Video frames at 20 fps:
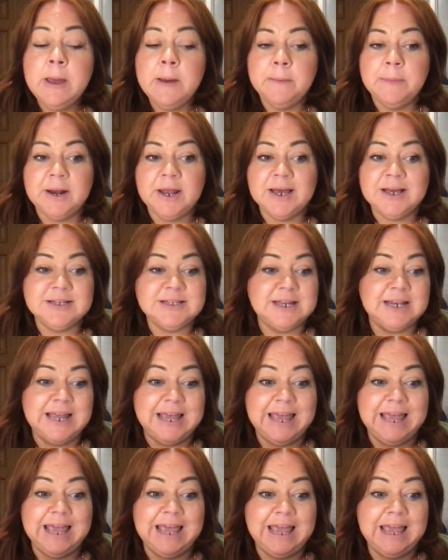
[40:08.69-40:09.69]
But like I said,
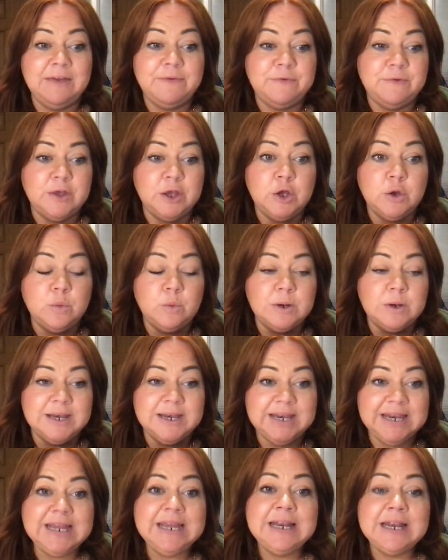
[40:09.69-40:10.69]
if you
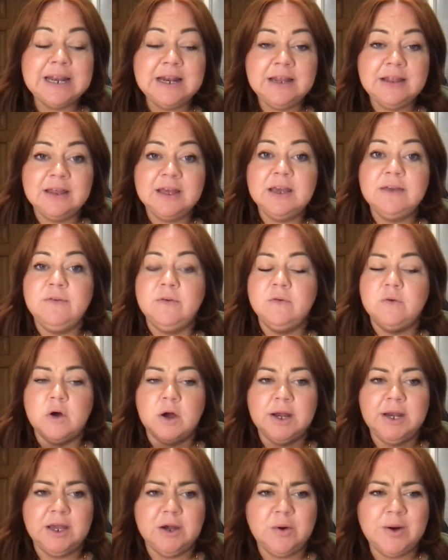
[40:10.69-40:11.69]
need anything, if you've
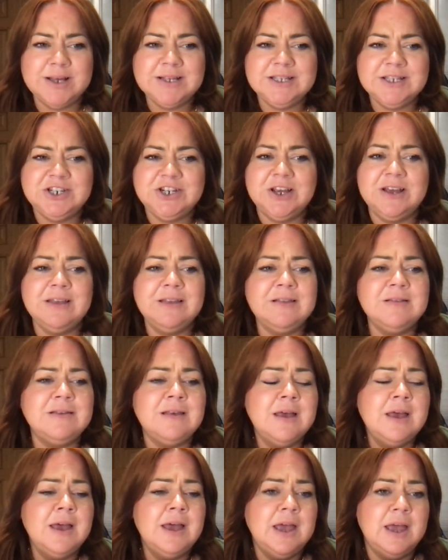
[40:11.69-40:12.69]
got any questions,
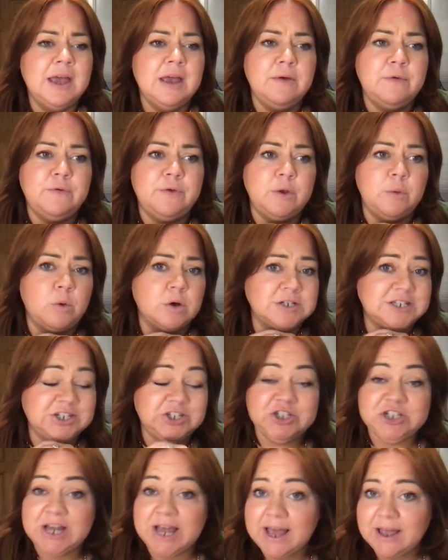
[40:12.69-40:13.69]
if you want to
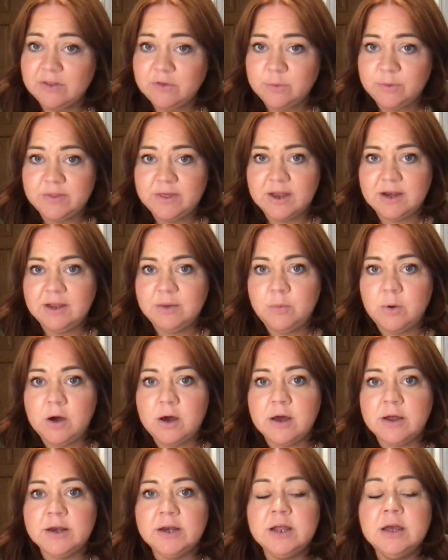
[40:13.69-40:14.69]
chat with
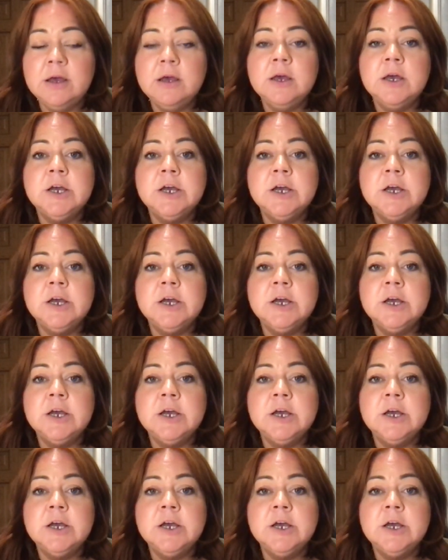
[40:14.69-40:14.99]
anyone,